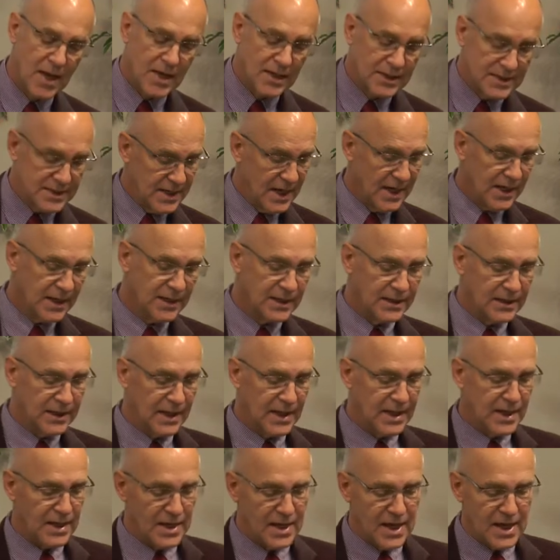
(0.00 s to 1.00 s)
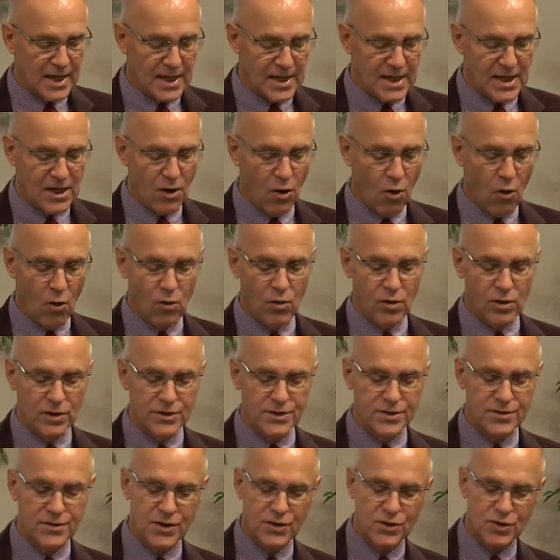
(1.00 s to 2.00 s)
Secondly, He
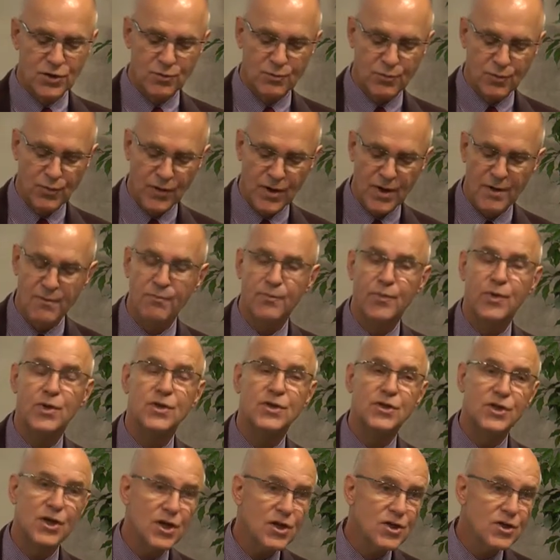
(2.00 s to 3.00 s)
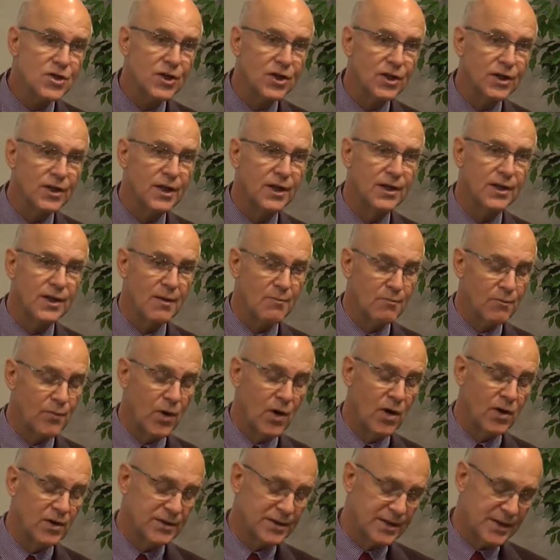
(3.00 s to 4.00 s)
holds the supreme position that
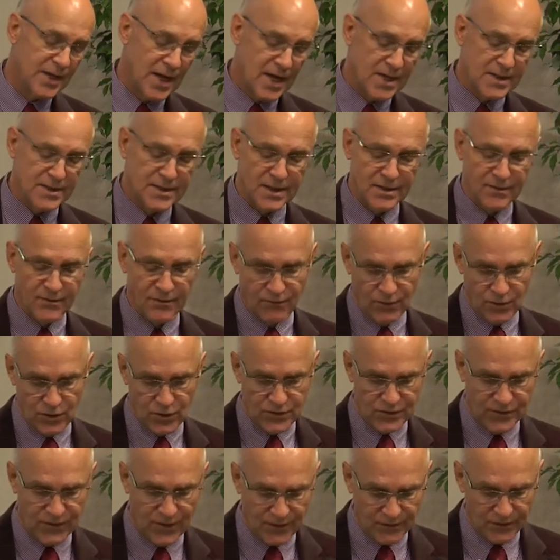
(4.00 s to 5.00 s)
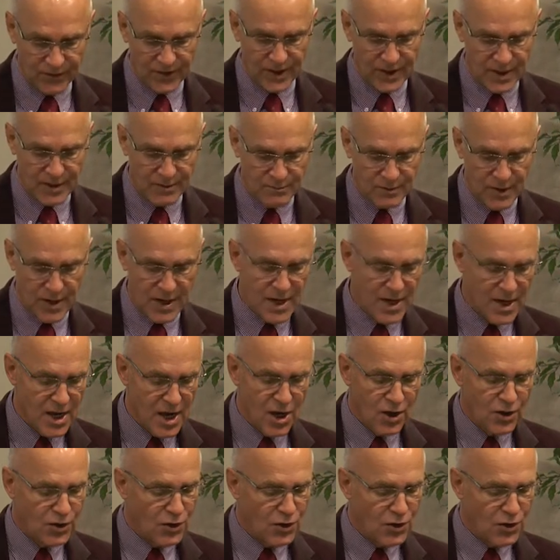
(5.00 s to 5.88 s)
Paul says in verse 15b.